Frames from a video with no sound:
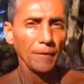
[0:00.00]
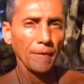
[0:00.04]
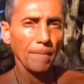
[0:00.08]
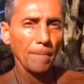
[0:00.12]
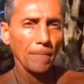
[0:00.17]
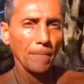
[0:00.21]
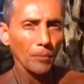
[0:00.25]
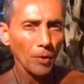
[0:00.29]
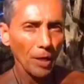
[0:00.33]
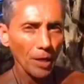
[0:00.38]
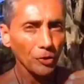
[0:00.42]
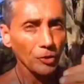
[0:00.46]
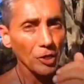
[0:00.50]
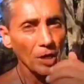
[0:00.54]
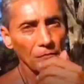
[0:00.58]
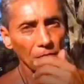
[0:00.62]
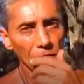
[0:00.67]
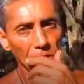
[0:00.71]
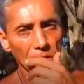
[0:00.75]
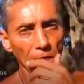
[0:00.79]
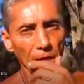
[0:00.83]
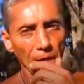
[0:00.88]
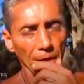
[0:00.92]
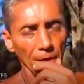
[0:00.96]
Why'd you have a
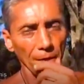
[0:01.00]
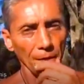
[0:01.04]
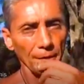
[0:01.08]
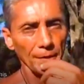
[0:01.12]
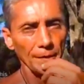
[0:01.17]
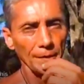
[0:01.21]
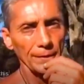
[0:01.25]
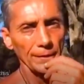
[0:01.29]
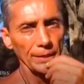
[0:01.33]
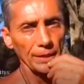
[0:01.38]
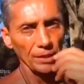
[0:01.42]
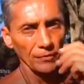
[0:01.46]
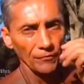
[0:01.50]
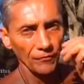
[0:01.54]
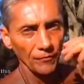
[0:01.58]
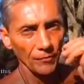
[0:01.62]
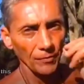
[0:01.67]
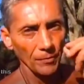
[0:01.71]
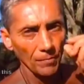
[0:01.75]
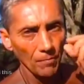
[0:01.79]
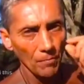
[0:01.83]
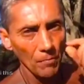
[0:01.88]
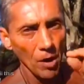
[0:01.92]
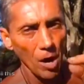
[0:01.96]
child? If
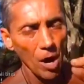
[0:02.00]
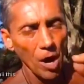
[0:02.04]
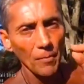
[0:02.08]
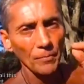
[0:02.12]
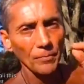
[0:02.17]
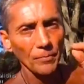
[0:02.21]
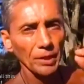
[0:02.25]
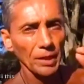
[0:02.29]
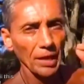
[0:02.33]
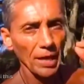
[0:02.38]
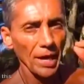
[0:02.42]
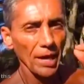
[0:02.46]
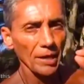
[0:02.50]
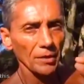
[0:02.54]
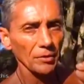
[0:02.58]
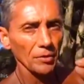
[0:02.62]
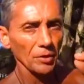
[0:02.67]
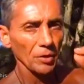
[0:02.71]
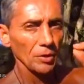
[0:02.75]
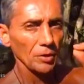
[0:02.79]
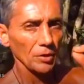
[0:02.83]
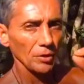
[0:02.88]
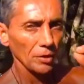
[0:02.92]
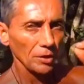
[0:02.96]
mom can't
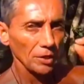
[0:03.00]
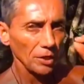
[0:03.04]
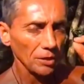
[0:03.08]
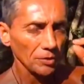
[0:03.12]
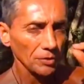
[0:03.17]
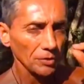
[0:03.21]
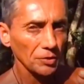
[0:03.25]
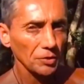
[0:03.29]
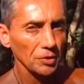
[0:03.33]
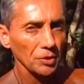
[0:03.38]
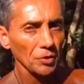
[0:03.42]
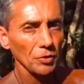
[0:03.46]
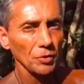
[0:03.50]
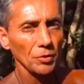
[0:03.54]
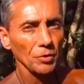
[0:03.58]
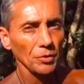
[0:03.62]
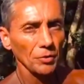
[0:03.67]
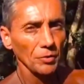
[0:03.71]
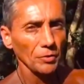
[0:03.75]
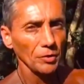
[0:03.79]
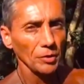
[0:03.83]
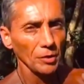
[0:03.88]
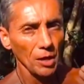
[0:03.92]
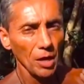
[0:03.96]
instill
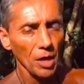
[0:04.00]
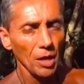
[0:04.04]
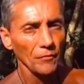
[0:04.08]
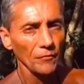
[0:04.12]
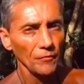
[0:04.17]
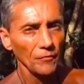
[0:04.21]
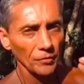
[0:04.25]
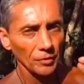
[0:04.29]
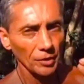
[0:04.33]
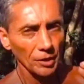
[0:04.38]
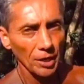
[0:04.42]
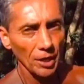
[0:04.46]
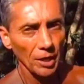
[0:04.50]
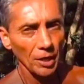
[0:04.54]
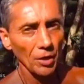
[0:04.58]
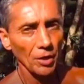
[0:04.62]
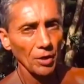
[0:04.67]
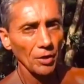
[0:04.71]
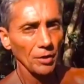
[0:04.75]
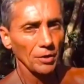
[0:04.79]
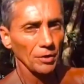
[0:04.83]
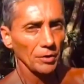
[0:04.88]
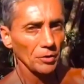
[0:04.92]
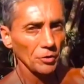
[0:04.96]
the love, care,
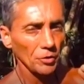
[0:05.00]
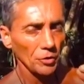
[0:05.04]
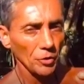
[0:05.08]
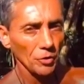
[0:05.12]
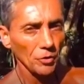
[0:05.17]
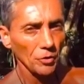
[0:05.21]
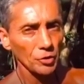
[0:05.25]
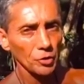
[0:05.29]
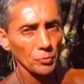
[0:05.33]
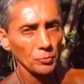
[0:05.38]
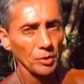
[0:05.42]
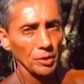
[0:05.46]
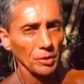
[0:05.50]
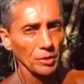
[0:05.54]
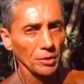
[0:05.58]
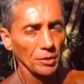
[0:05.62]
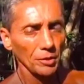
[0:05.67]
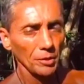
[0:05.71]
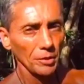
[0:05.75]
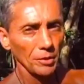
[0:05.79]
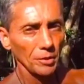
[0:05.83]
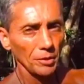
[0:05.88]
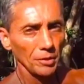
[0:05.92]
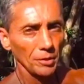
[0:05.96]
nourishment,
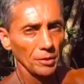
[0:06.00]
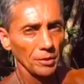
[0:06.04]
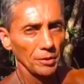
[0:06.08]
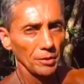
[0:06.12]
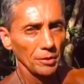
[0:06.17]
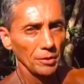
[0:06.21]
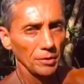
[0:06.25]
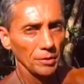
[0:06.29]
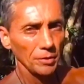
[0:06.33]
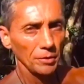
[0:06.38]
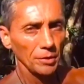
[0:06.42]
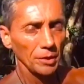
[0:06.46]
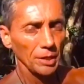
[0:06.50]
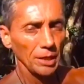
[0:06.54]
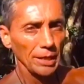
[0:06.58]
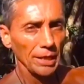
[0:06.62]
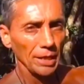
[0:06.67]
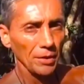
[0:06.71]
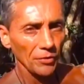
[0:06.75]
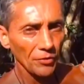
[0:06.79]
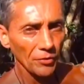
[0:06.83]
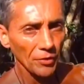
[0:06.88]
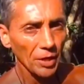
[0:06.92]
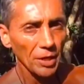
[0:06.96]
okay,
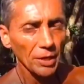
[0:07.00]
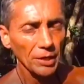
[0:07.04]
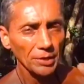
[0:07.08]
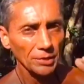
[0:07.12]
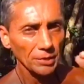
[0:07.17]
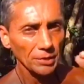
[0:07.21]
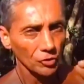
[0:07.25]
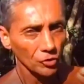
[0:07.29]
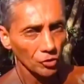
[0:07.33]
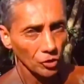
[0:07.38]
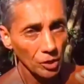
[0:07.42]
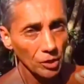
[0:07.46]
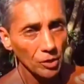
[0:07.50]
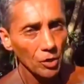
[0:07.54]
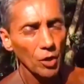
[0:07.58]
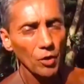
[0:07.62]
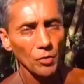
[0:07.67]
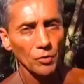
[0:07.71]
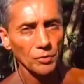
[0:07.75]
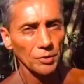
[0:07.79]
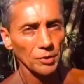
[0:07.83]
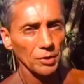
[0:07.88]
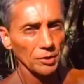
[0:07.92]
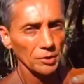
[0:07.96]
and things that she
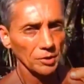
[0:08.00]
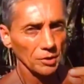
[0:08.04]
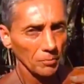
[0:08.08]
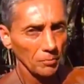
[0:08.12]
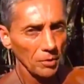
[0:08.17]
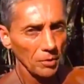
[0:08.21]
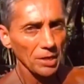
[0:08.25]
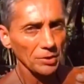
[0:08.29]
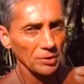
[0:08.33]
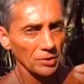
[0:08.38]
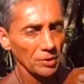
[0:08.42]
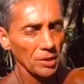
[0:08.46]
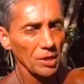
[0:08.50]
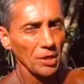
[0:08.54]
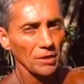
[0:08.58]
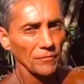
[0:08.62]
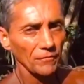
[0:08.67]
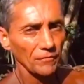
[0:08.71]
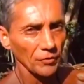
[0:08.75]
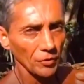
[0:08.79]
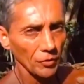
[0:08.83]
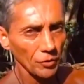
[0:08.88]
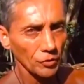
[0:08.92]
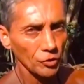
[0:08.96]
knows is the best thing
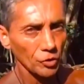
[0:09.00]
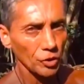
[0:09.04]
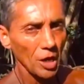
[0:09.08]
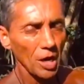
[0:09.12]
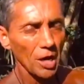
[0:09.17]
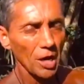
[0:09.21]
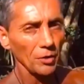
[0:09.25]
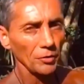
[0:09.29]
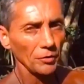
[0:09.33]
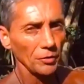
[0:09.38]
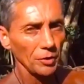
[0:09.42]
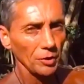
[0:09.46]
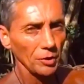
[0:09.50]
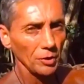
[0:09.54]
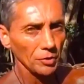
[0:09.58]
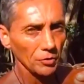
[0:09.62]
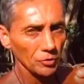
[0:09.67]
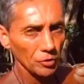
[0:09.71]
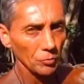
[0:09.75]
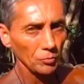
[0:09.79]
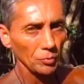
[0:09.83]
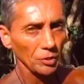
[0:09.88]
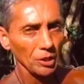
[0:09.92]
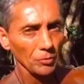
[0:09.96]
for her child
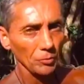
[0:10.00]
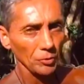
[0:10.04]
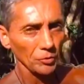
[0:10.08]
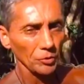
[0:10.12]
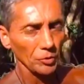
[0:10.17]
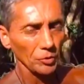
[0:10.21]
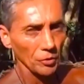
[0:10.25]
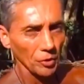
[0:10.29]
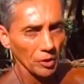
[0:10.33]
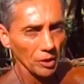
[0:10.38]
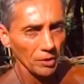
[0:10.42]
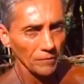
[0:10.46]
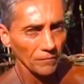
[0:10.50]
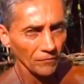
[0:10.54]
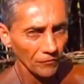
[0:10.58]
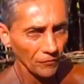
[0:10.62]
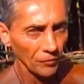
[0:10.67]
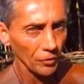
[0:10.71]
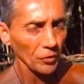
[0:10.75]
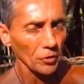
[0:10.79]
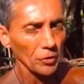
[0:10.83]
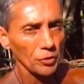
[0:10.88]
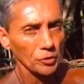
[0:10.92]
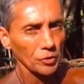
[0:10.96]
to be able to go ahead and
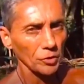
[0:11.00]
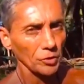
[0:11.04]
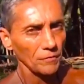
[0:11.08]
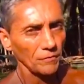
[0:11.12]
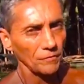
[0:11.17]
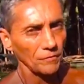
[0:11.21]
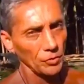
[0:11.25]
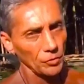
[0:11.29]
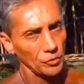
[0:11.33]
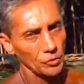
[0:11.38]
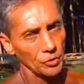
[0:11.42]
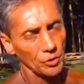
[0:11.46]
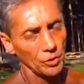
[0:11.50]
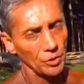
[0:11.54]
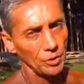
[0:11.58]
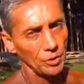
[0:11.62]
flourish in the future